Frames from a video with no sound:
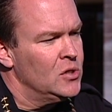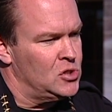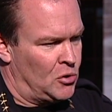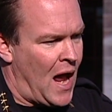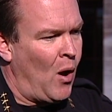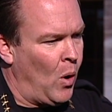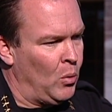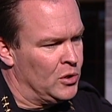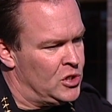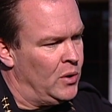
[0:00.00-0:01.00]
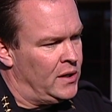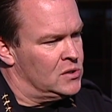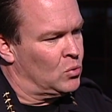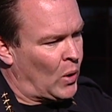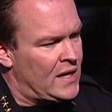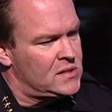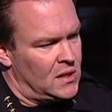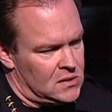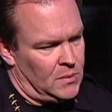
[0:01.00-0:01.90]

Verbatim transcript: So now what we're doing is racing